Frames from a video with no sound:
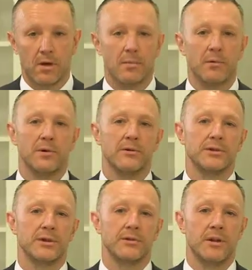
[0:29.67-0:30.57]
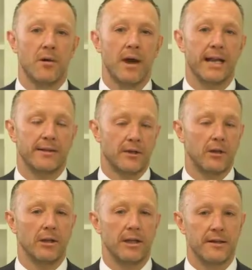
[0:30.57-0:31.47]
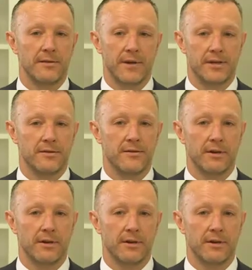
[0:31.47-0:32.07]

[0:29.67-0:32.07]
but we also know anecdotally that investors